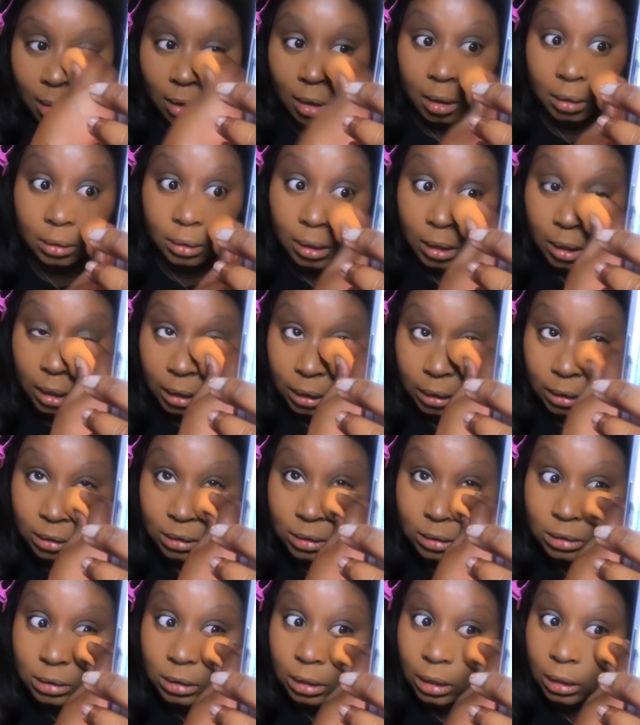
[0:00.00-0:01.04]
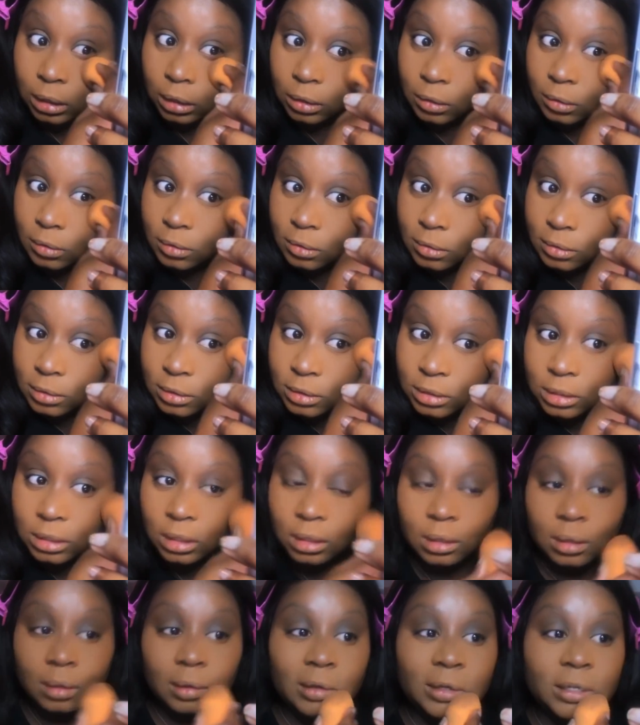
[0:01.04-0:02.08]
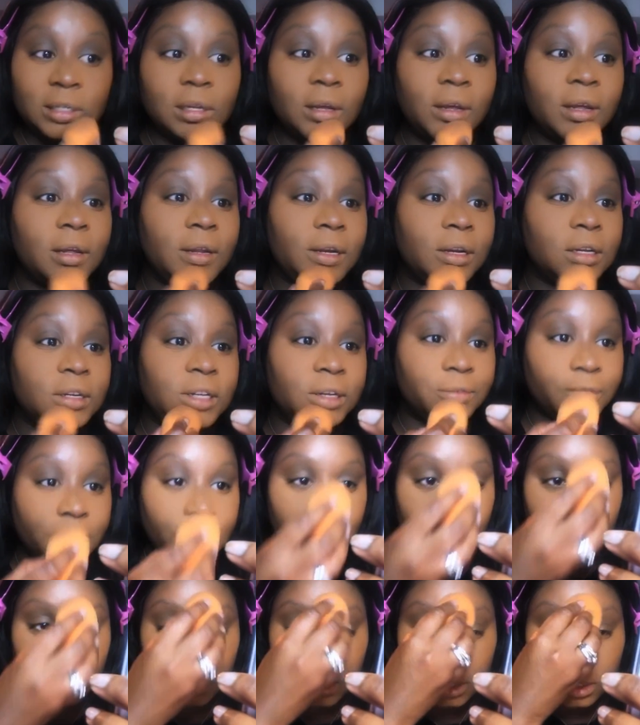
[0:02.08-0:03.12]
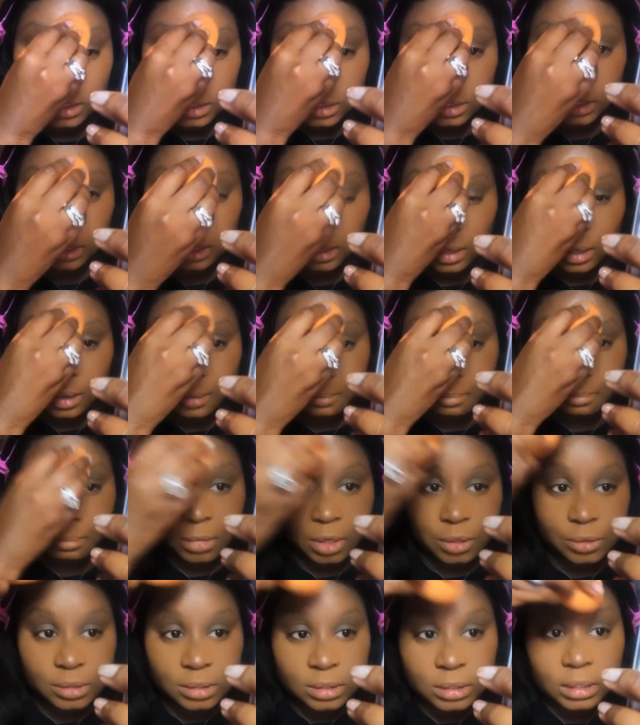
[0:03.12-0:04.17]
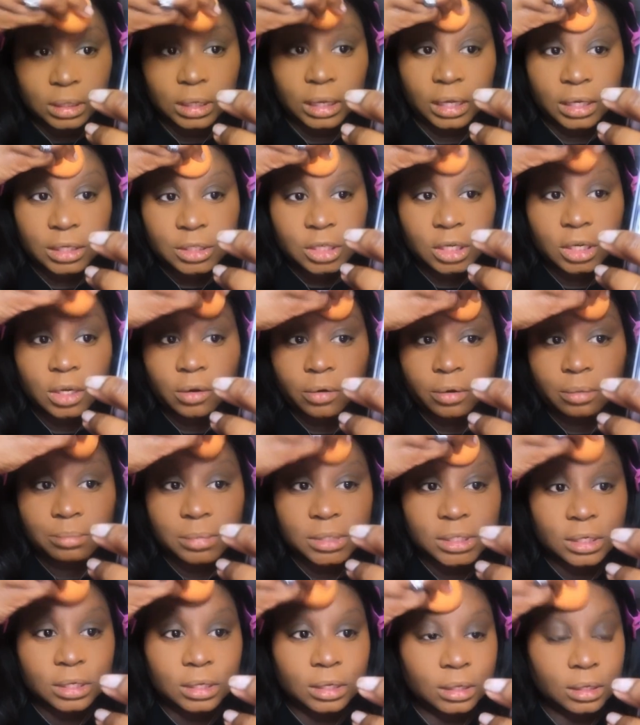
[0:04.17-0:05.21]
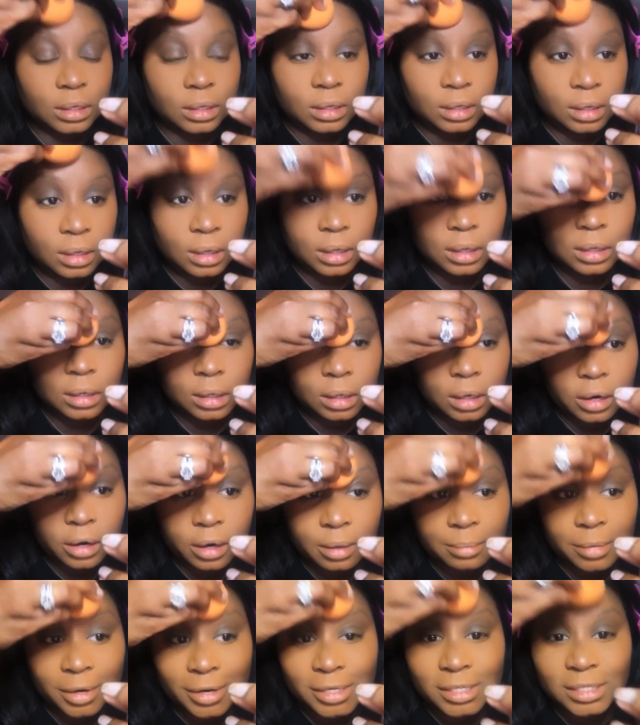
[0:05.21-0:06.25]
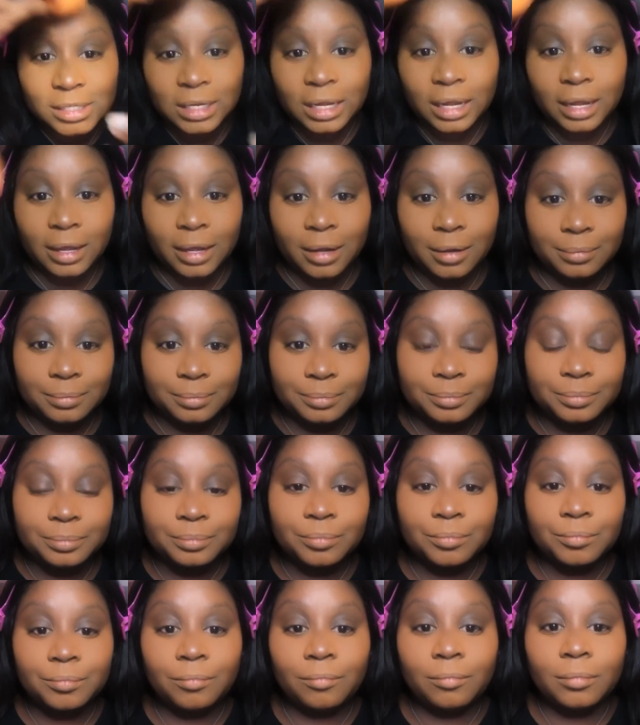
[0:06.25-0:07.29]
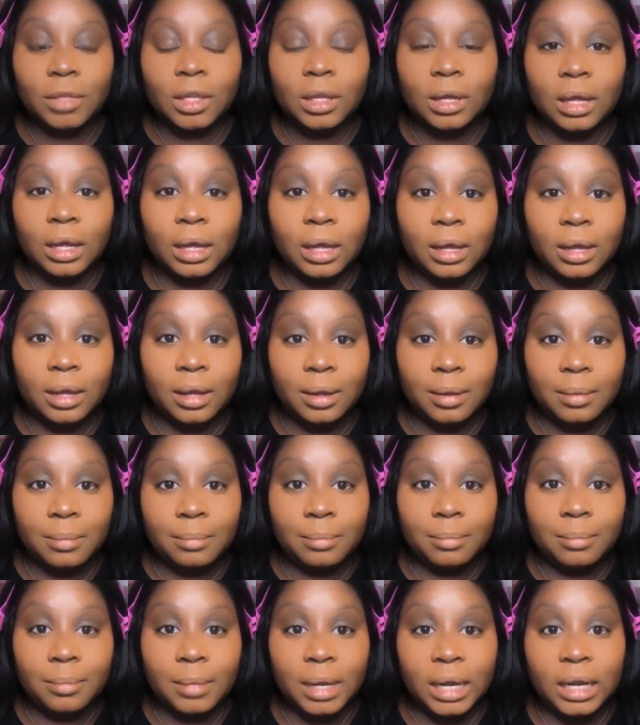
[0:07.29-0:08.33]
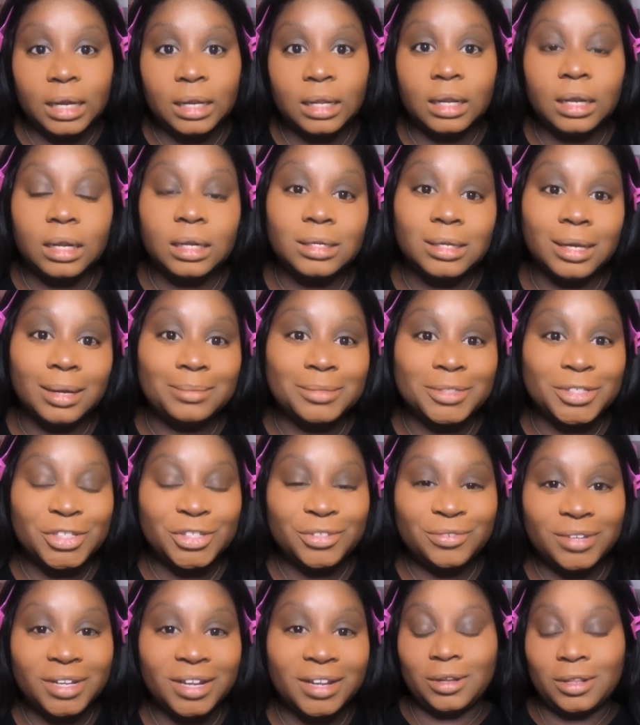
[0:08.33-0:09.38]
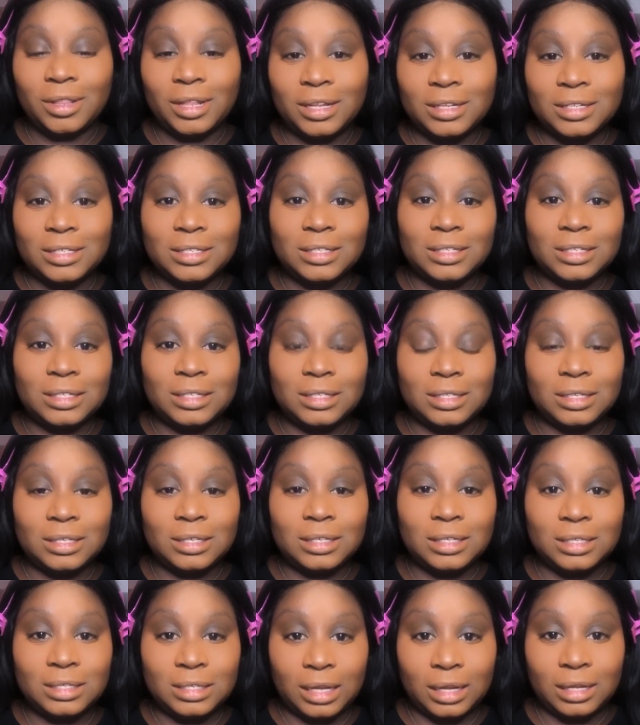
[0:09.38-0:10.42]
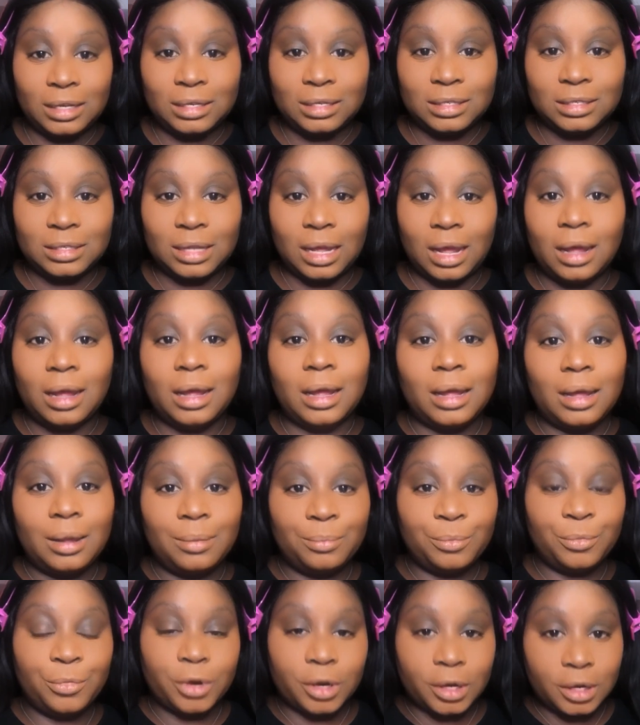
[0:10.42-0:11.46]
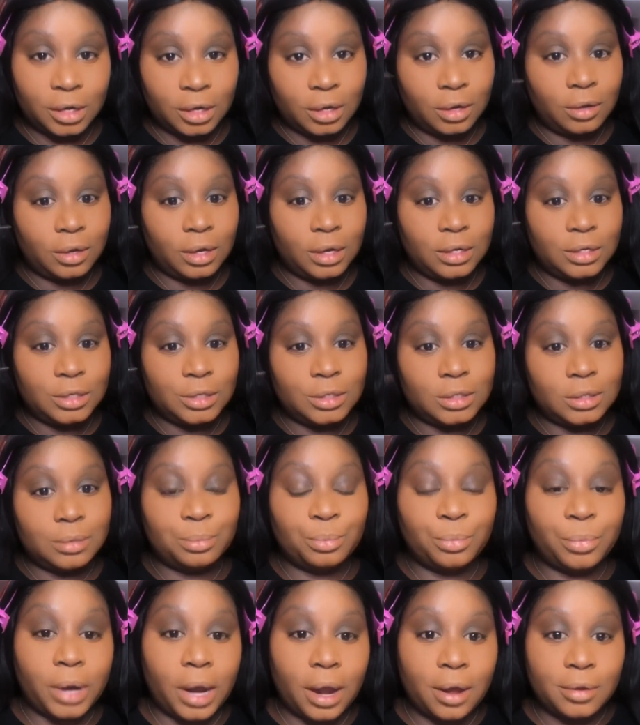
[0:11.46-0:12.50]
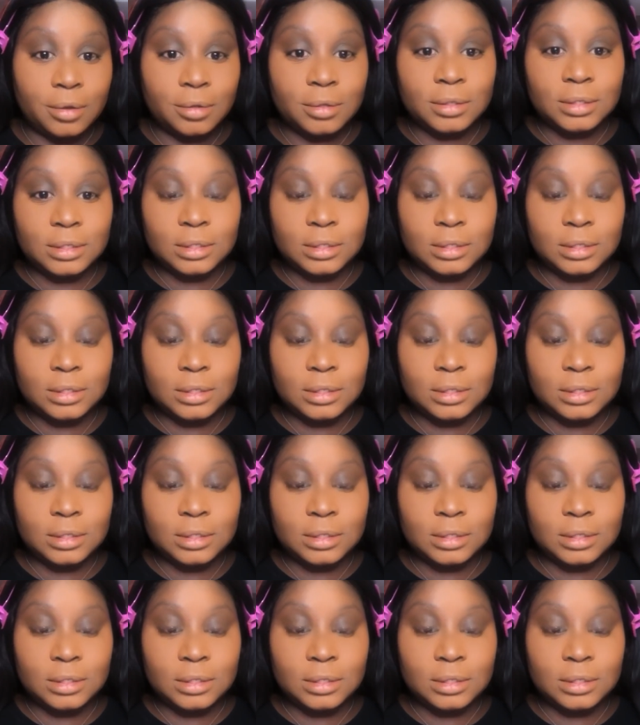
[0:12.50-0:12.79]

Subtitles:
clients, I use a ton of different ones, mostly AJ Crimson, Laura Mercier, and then at times Juvia's. That sits and sets. We're gonna go ahead and do some brows.